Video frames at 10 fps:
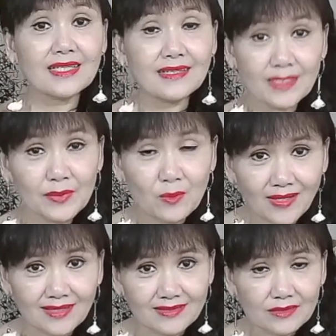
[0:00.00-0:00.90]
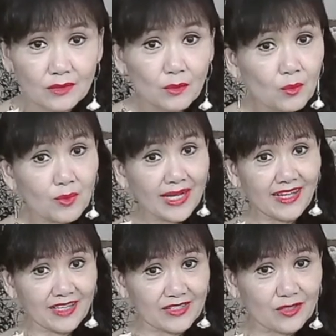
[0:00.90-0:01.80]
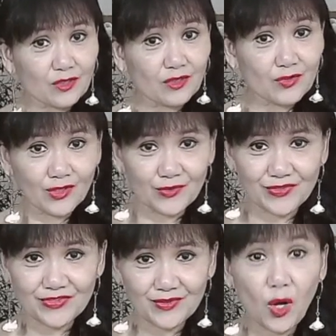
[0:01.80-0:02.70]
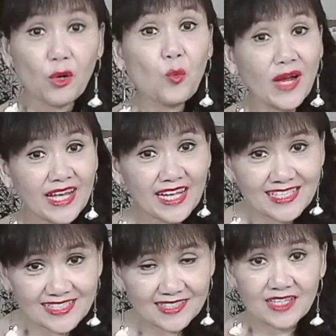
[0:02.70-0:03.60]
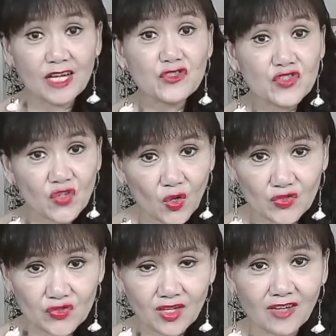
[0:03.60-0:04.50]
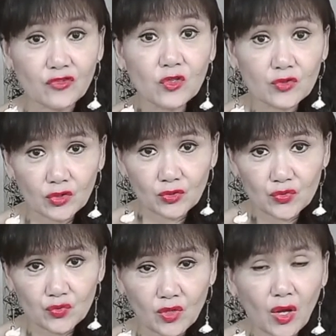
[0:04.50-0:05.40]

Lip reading: Number one, what is glucose? What is the source of glucose?